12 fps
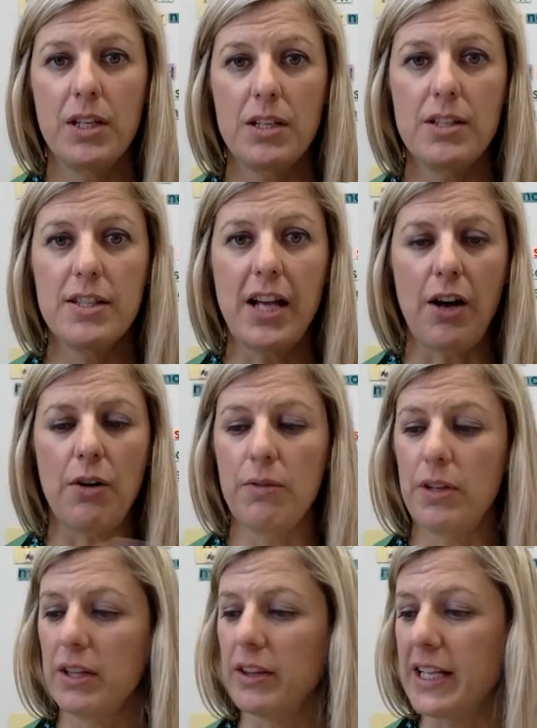So
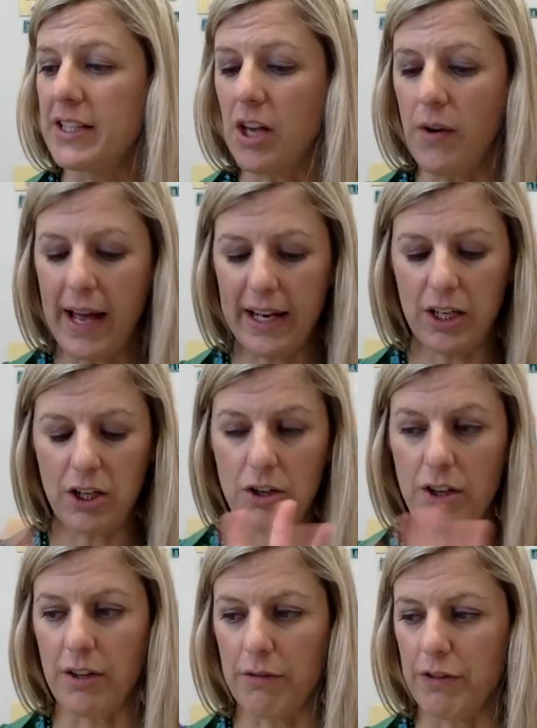let's go ahead and go to
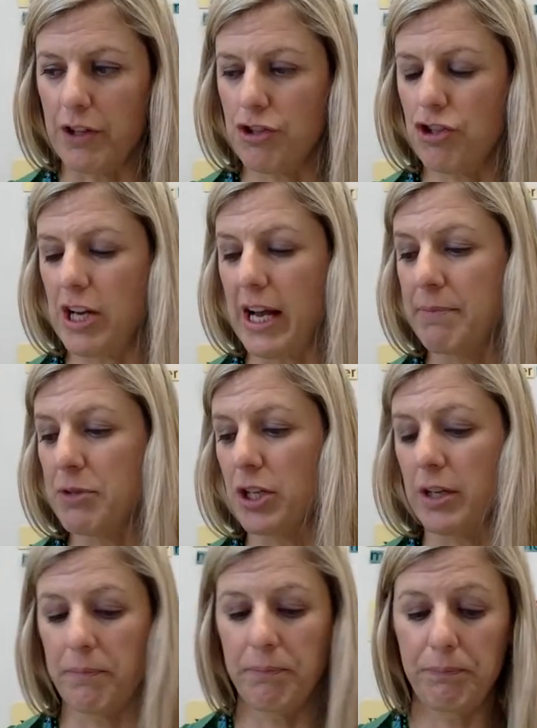the first chapter.